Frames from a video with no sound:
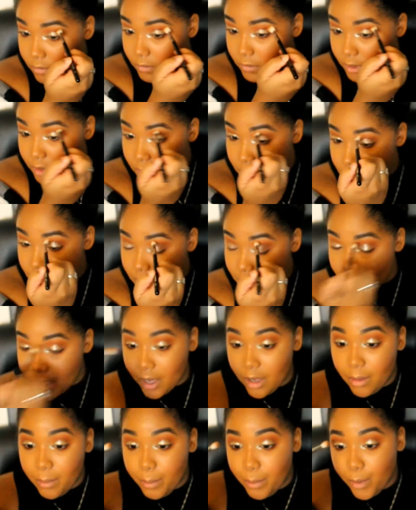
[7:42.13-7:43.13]
This is like
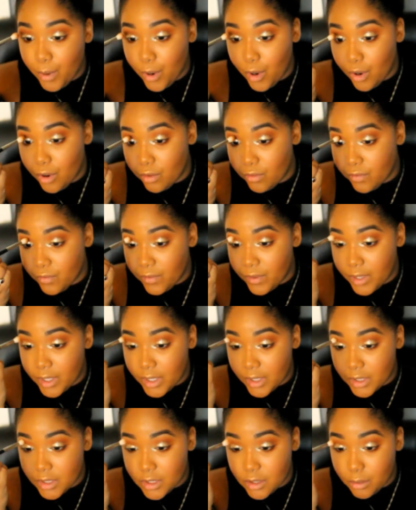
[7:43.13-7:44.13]
a
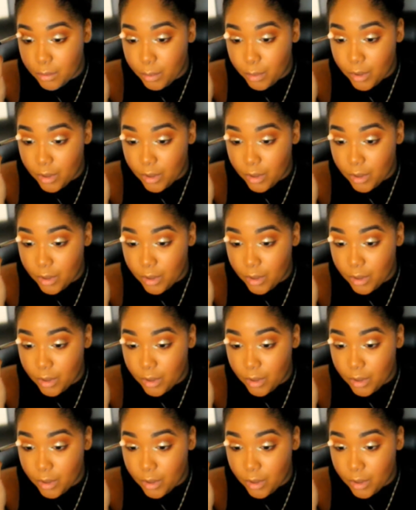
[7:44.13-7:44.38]
perfect